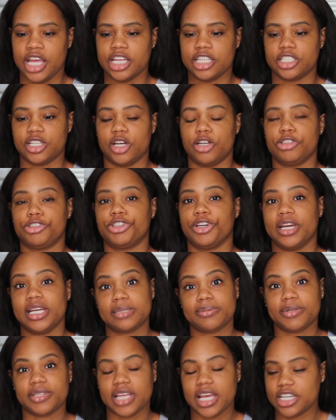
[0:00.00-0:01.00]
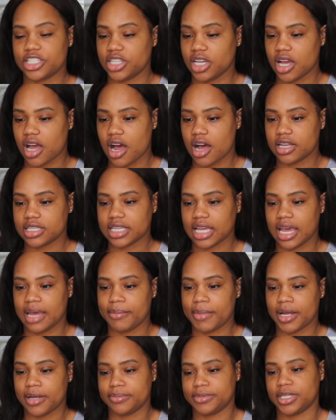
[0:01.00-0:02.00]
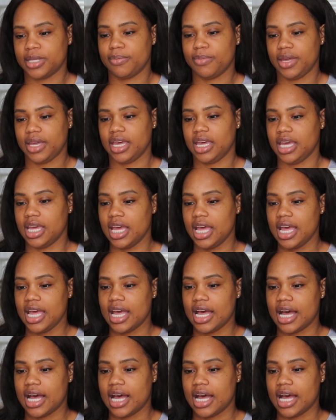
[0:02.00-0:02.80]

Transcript: So transportation cost came out to be